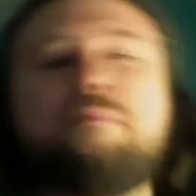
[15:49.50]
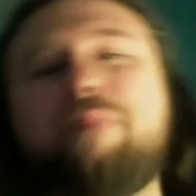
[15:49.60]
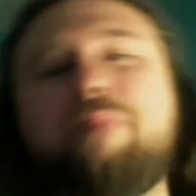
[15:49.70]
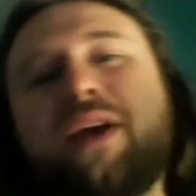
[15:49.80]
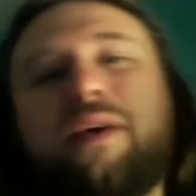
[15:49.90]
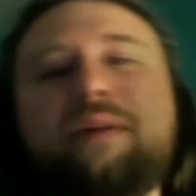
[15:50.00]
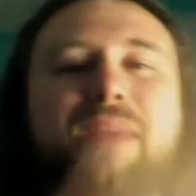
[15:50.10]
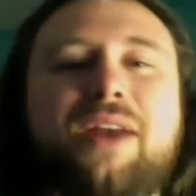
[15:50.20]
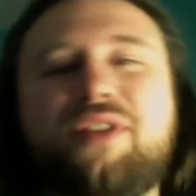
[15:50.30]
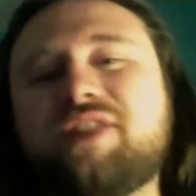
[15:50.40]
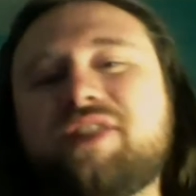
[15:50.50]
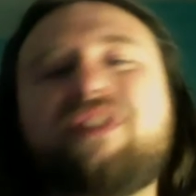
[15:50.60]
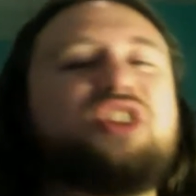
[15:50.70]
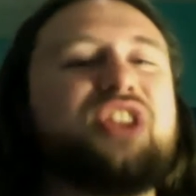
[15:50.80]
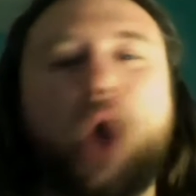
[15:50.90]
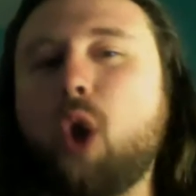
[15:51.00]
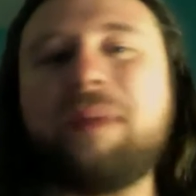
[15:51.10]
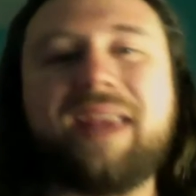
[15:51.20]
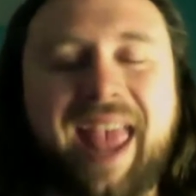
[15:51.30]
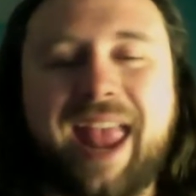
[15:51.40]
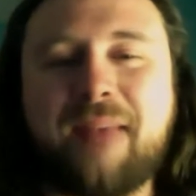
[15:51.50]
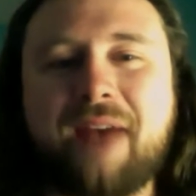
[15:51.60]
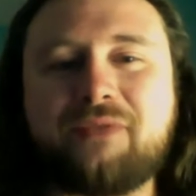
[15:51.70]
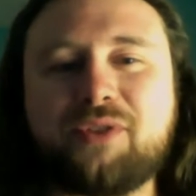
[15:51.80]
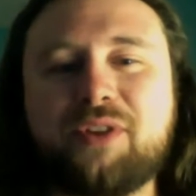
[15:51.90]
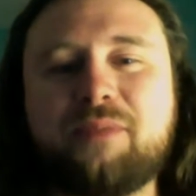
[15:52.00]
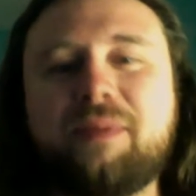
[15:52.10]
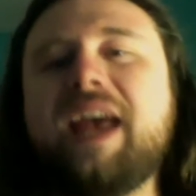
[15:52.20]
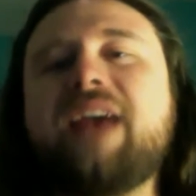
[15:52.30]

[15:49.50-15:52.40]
bigger and bigger things. Eventually, the army came after them,